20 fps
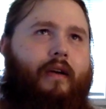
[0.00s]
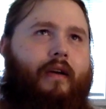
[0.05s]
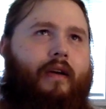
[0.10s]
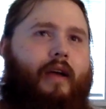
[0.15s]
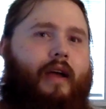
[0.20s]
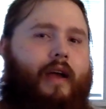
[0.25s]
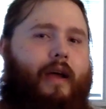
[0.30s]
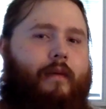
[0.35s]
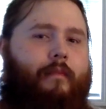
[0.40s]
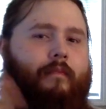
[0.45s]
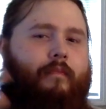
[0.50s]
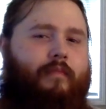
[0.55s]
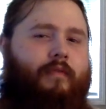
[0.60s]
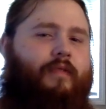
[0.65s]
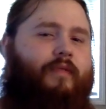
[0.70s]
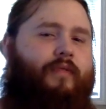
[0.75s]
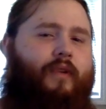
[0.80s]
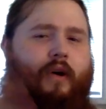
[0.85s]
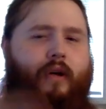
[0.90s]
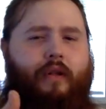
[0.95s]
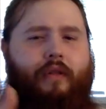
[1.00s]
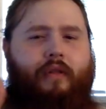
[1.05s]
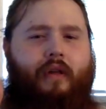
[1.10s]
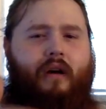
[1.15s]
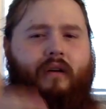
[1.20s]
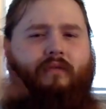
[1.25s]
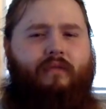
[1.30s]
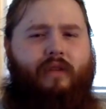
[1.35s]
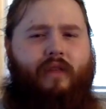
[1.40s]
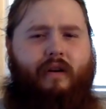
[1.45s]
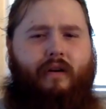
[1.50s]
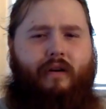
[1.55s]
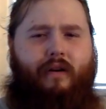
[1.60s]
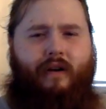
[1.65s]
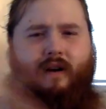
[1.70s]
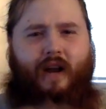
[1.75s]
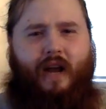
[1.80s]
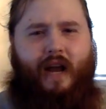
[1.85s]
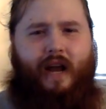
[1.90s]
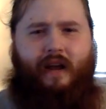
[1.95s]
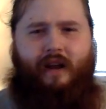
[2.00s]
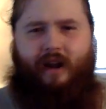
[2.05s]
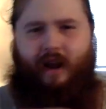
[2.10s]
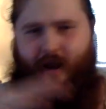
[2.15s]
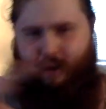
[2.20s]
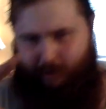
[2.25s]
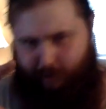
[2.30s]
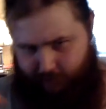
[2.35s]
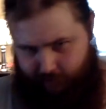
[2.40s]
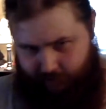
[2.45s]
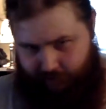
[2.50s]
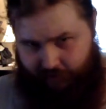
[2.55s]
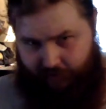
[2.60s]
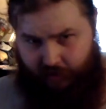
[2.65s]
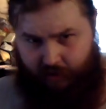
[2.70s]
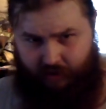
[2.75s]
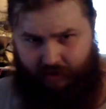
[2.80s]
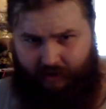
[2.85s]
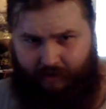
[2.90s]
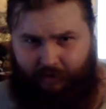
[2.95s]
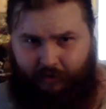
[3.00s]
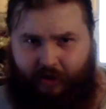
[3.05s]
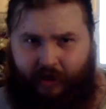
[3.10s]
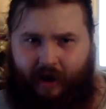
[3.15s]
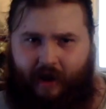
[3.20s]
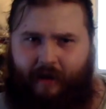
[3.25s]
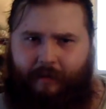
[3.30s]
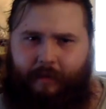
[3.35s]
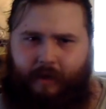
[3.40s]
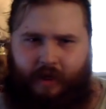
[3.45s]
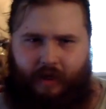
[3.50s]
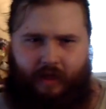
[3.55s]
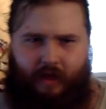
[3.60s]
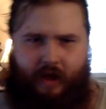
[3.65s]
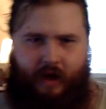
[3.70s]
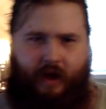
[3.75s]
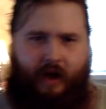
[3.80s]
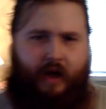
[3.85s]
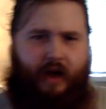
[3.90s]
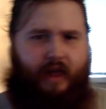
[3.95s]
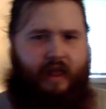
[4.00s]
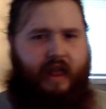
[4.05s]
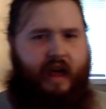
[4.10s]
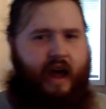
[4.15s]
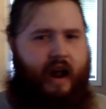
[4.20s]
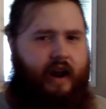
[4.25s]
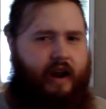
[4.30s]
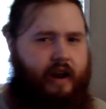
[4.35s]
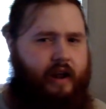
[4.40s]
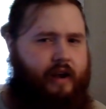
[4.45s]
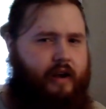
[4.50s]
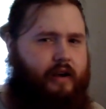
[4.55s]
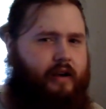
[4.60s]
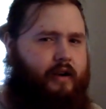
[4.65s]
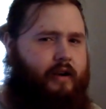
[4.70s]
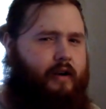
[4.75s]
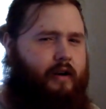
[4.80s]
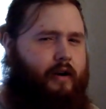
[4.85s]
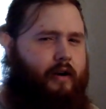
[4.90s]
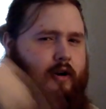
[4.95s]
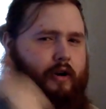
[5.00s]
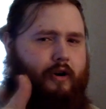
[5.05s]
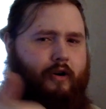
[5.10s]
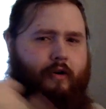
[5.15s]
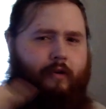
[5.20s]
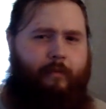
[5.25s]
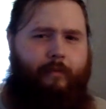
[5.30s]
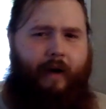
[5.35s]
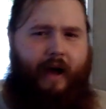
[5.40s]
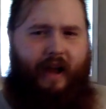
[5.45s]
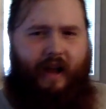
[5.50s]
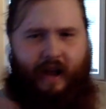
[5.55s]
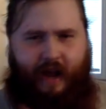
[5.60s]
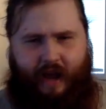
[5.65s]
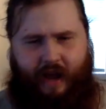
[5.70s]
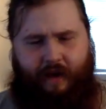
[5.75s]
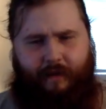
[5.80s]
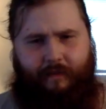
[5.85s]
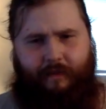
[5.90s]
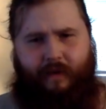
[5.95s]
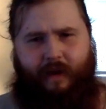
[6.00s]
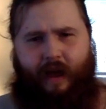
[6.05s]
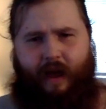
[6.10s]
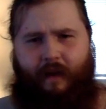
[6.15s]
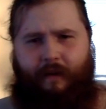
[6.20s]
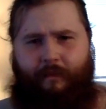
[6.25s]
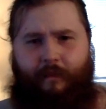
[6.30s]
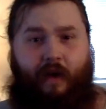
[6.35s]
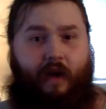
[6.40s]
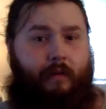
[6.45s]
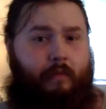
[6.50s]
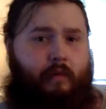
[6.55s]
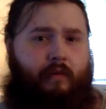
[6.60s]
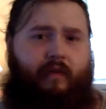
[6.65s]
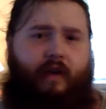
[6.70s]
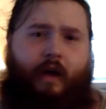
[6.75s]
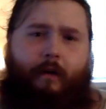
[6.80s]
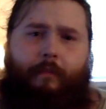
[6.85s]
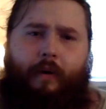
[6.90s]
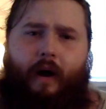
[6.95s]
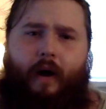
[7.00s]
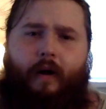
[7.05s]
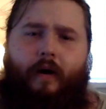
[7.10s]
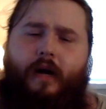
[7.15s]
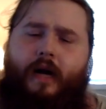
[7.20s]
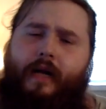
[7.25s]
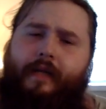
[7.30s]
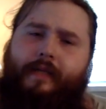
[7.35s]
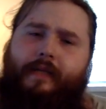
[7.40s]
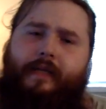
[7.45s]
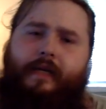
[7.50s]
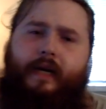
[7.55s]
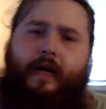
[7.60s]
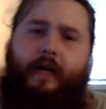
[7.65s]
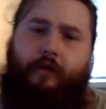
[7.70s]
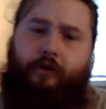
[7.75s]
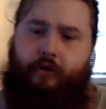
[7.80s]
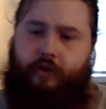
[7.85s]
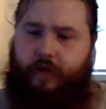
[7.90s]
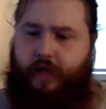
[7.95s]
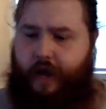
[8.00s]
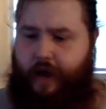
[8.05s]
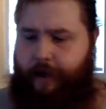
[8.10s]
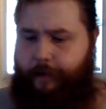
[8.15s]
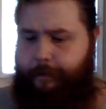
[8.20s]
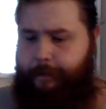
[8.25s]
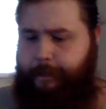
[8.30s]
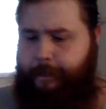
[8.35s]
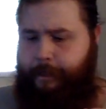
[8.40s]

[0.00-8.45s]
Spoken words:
him to fall in love with her and her to fall in love with him, and then her bite him and become a vampire. It's interesting.